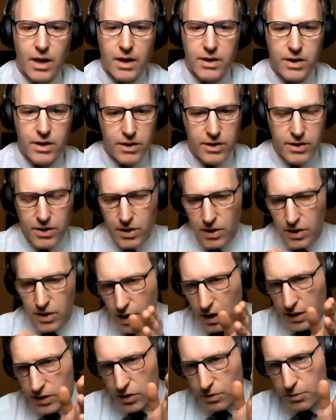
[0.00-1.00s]
And do
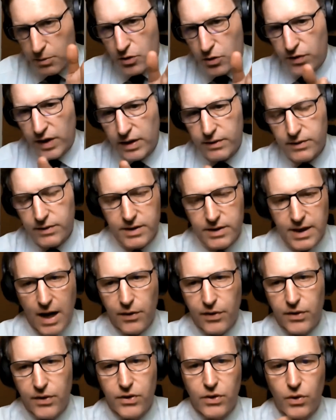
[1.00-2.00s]
you, are you moving
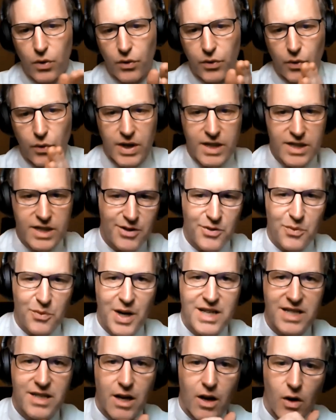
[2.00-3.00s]
south and north or east and
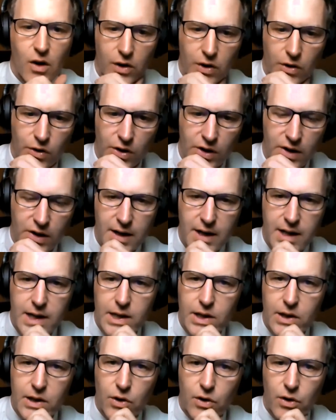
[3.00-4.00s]
west along your
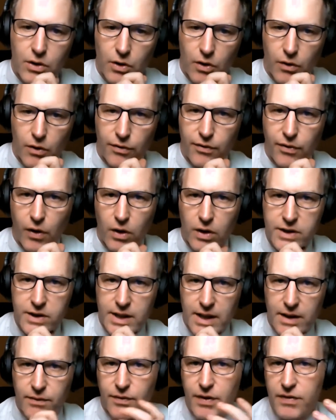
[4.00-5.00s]
Your, your
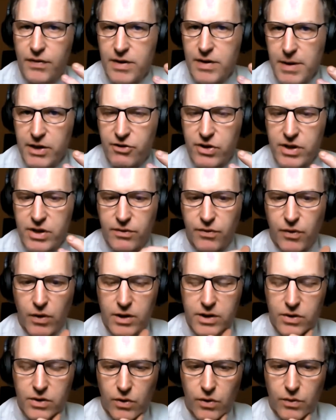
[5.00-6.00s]
faults at fifty meter
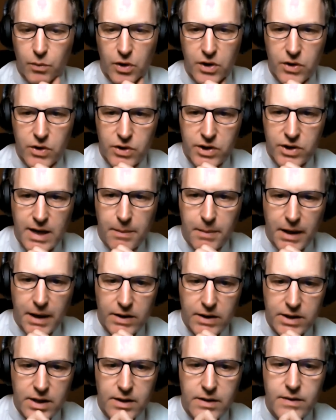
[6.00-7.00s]
intervals, or what are your step
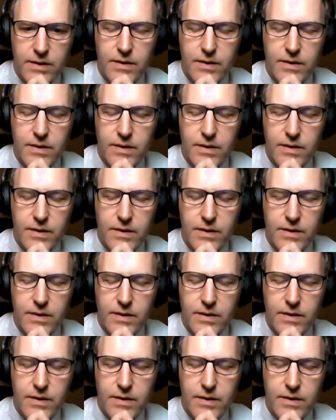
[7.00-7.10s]
outs?